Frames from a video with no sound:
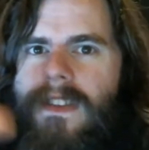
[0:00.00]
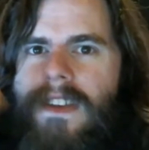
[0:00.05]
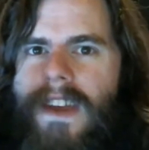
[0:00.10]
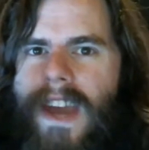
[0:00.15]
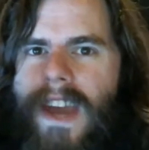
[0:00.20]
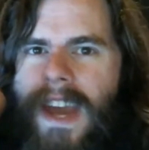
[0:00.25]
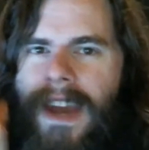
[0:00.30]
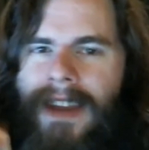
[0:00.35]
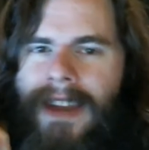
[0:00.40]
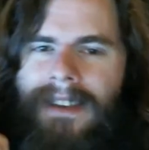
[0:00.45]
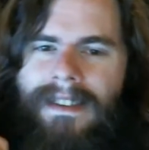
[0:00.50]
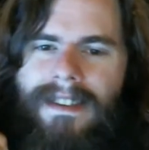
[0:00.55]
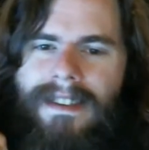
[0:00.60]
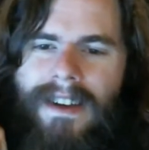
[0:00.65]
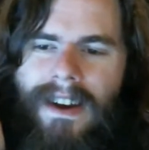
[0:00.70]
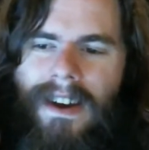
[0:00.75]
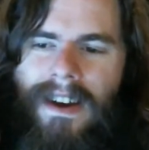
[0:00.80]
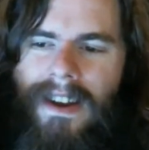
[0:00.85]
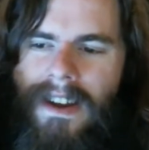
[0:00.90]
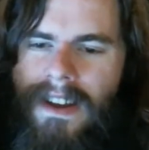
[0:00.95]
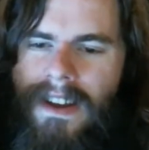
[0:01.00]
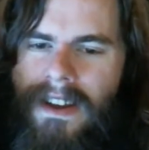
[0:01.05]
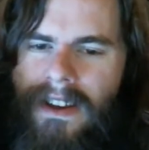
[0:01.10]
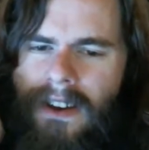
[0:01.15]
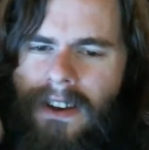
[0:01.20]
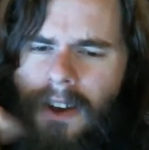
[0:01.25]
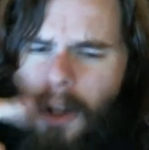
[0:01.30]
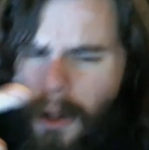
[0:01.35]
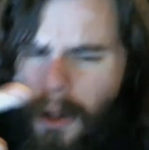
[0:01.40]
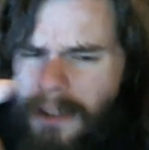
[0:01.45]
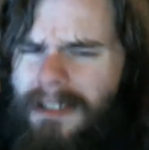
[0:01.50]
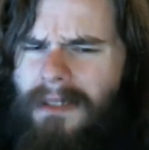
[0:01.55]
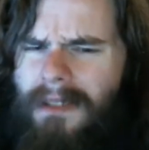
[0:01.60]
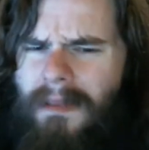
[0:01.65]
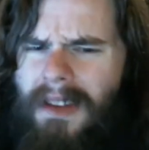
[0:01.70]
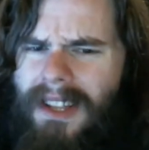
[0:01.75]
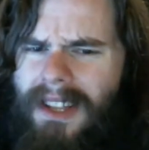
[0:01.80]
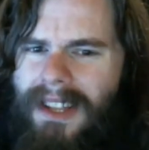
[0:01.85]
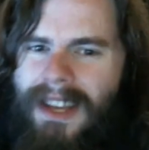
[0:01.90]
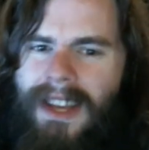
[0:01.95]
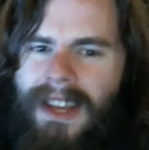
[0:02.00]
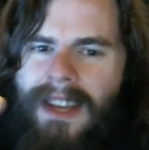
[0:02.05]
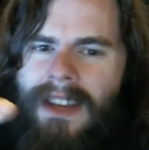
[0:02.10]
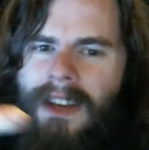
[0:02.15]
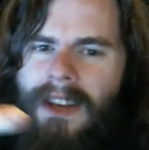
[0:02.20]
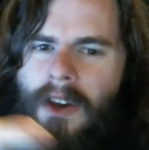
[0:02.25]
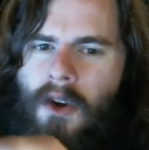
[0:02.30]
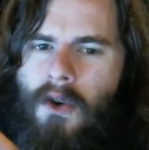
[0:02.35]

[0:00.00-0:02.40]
And uh, ultimately,